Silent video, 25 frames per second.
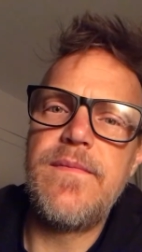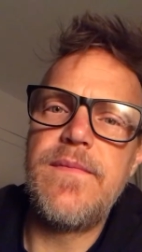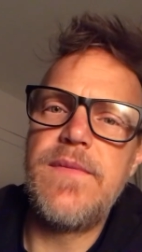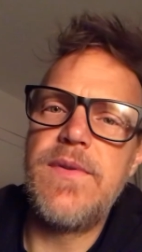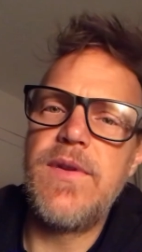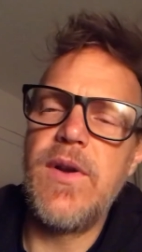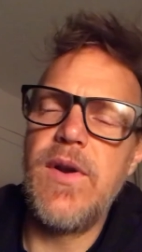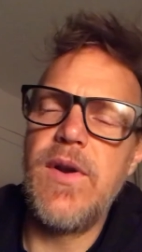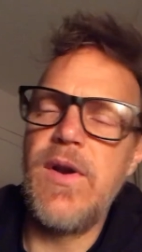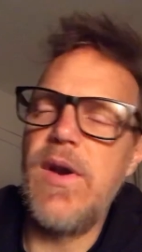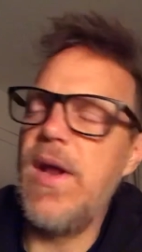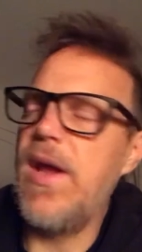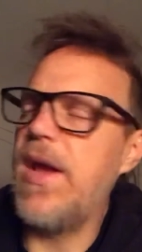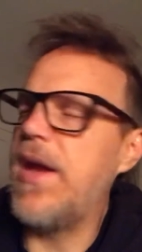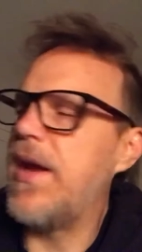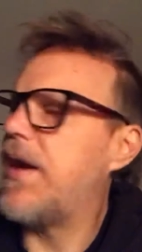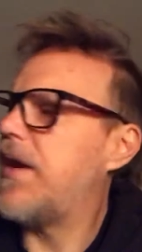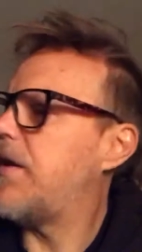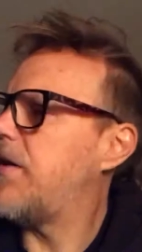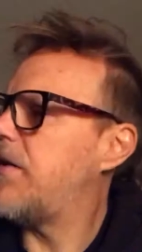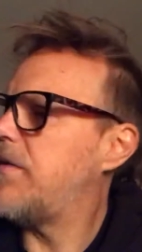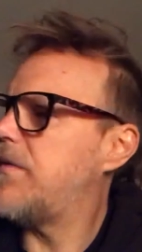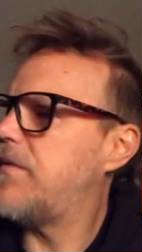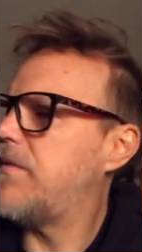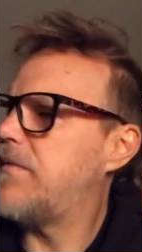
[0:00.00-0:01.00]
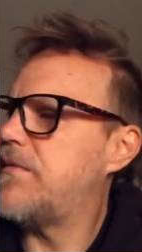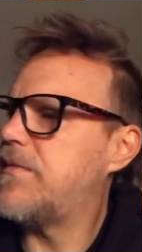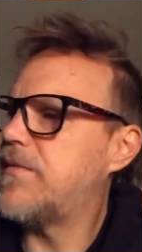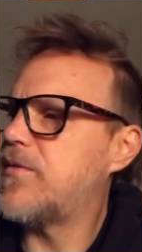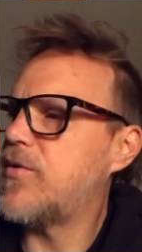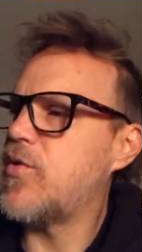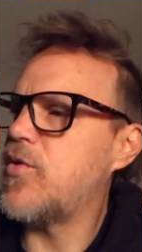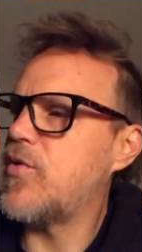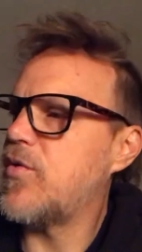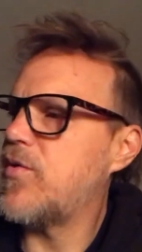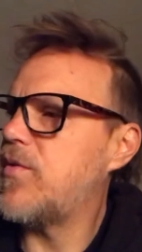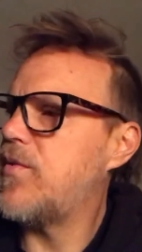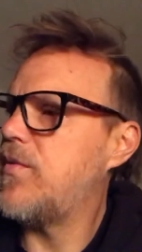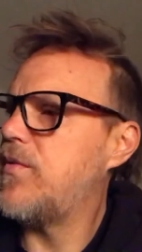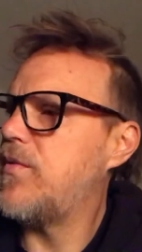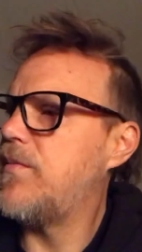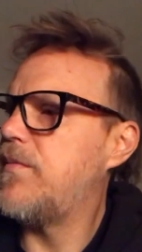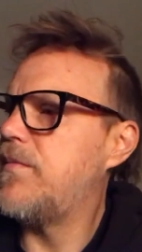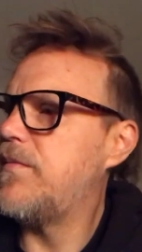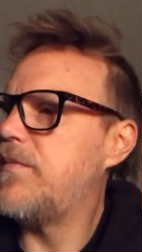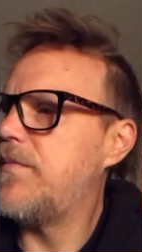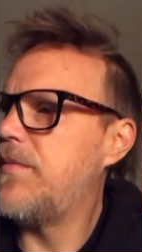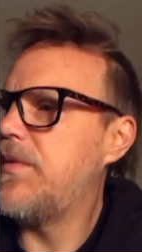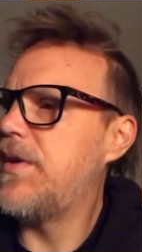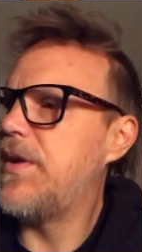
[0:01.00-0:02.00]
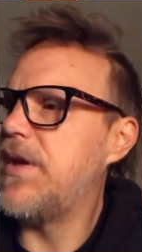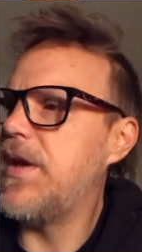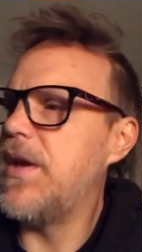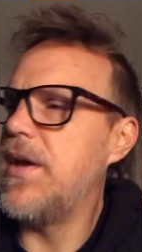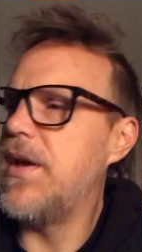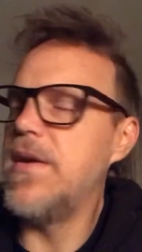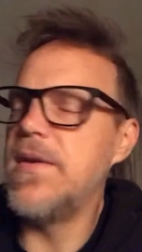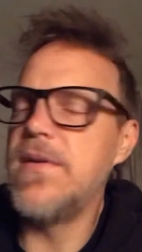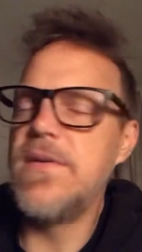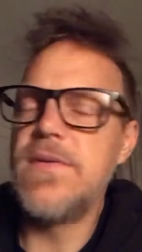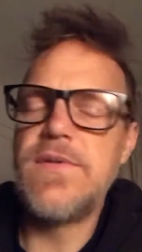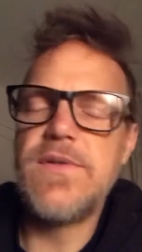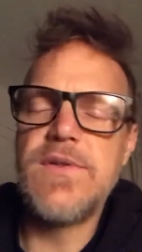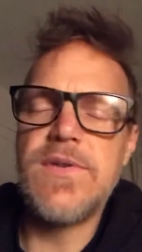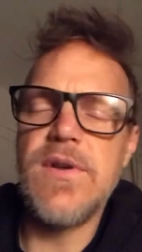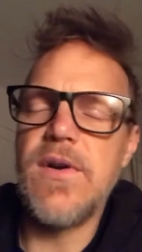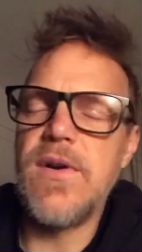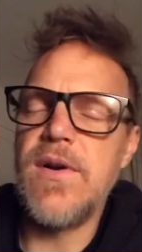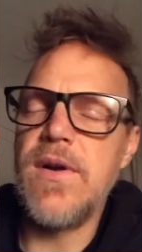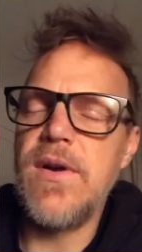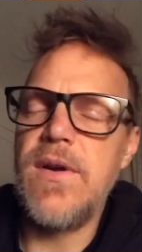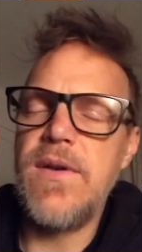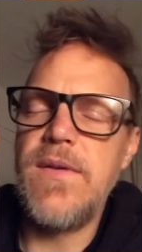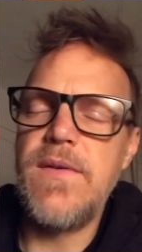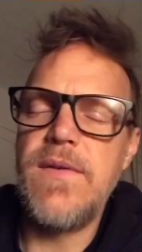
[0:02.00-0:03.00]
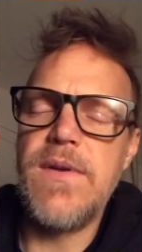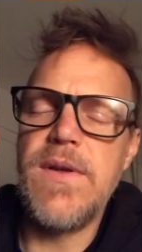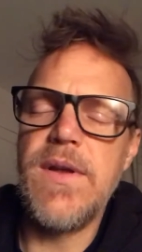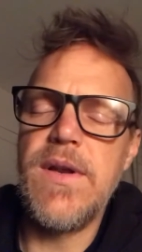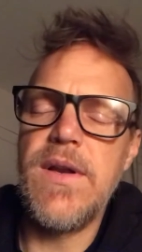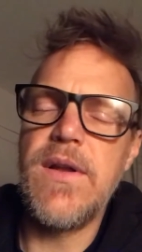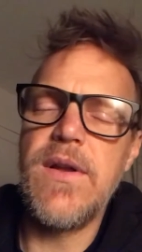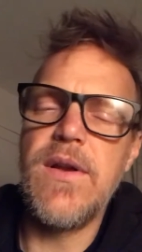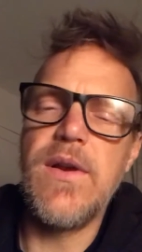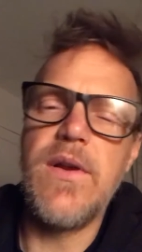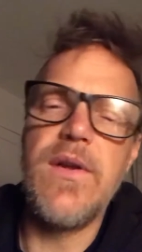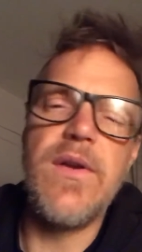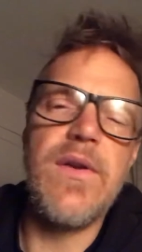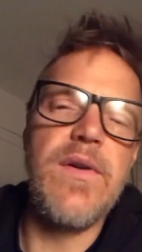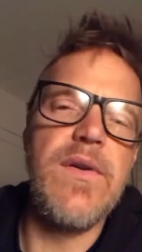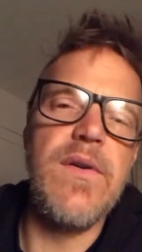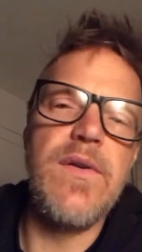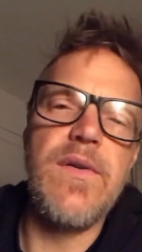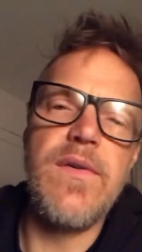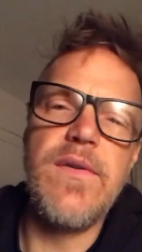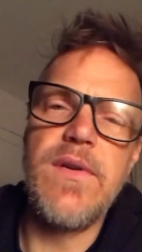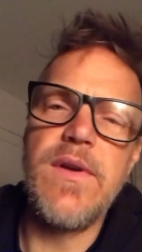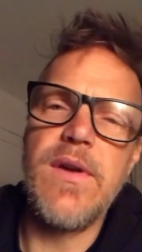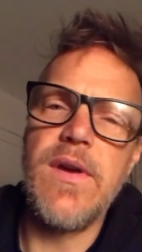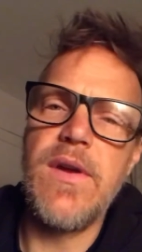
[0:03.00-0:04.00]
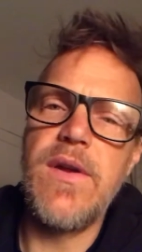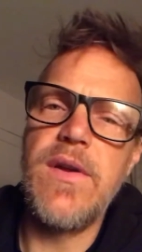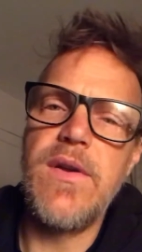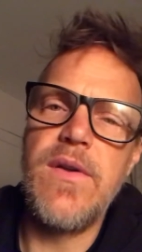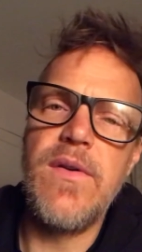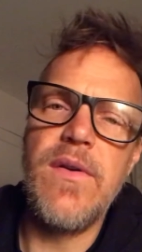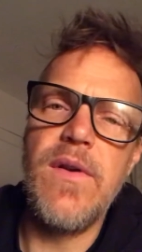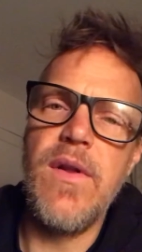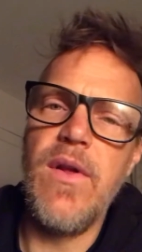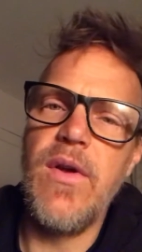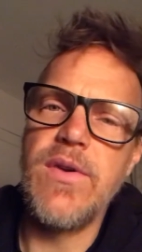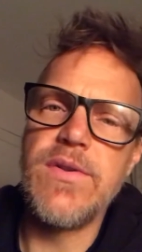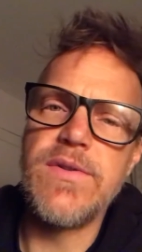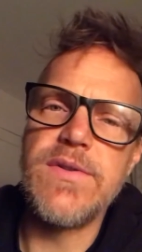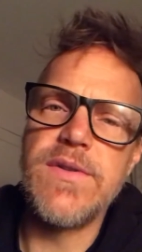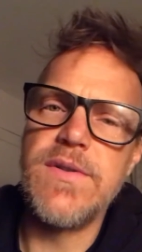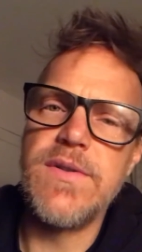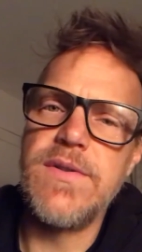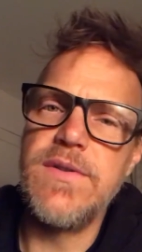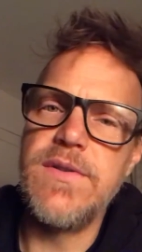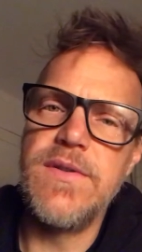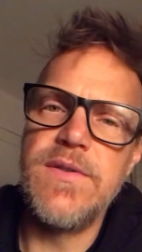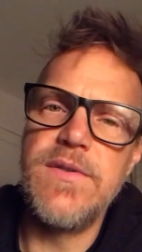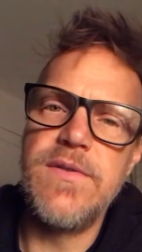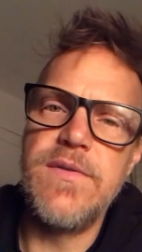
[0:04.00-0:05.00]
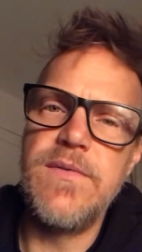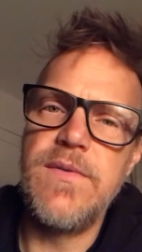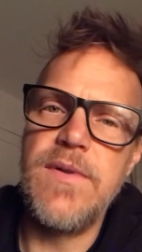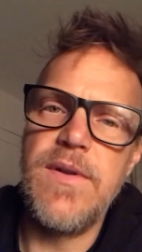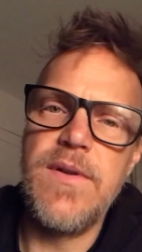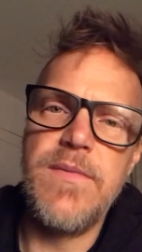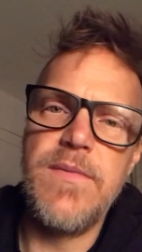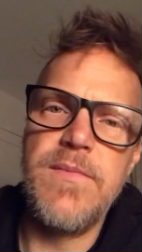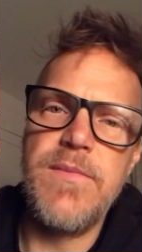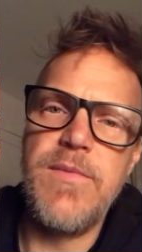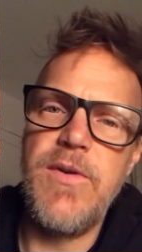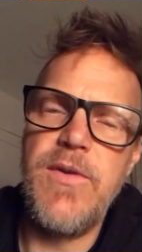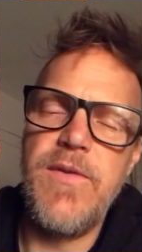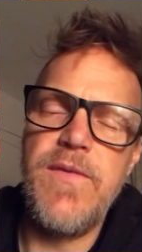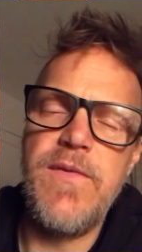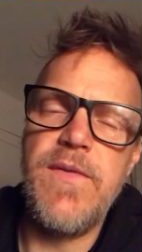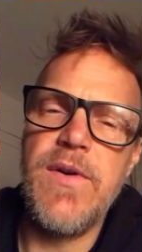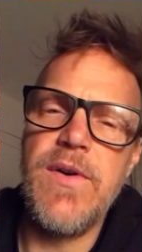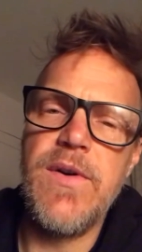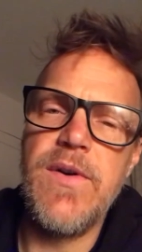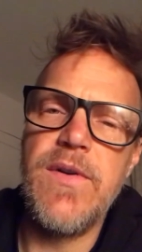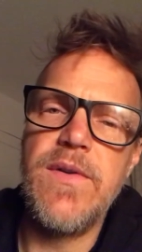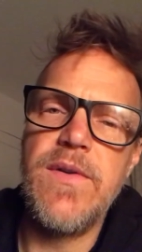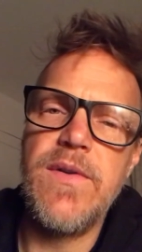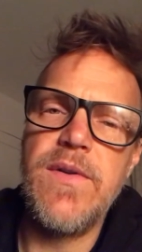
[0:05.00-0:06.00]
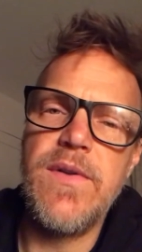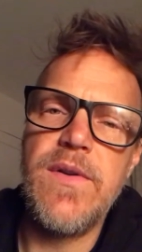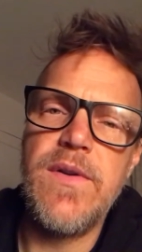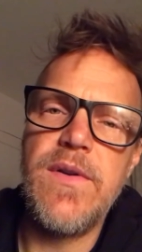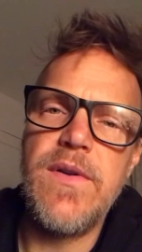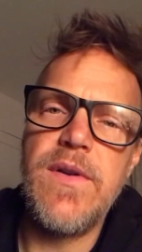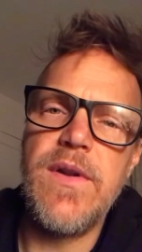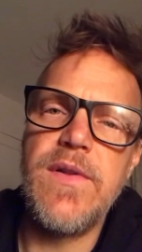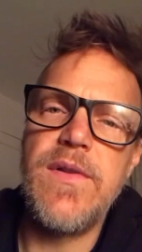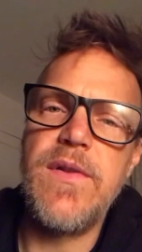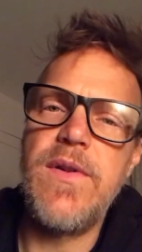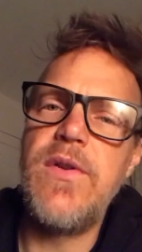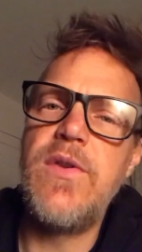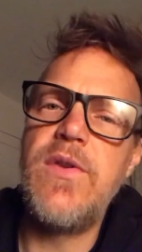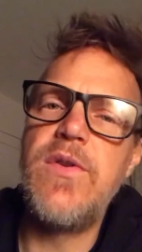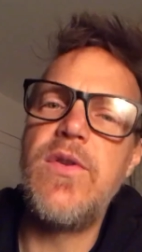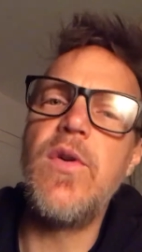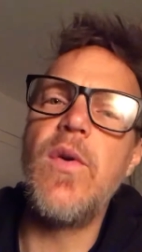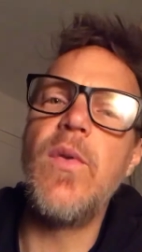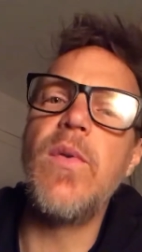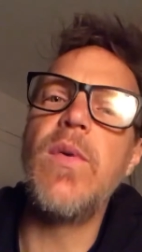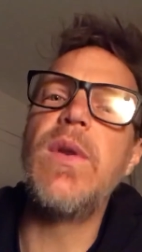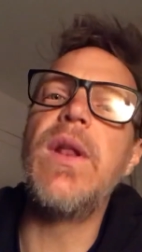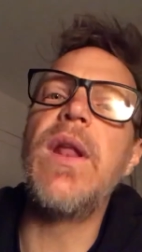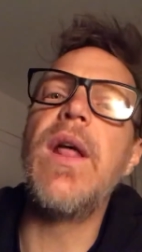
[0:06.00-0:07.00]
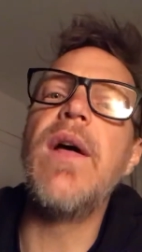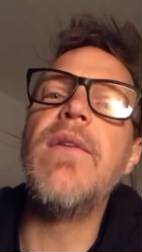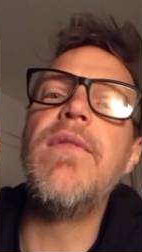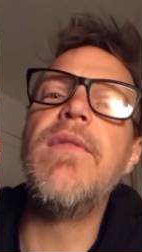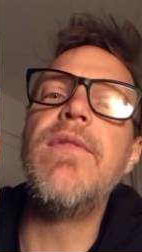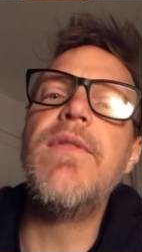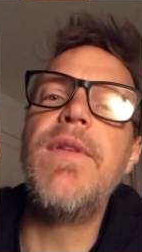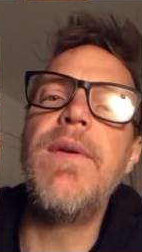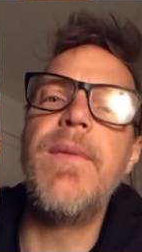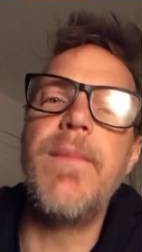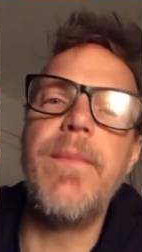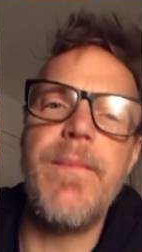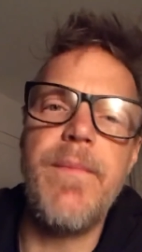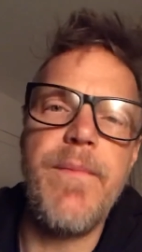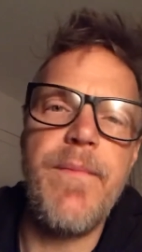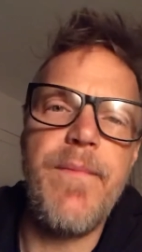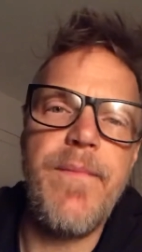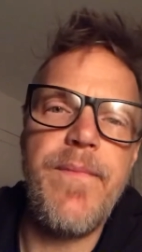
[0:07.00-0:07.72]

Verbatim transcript: They're like, can't, sorry, you gotta cut your cut your losses and, and move on. Not that you don't love them.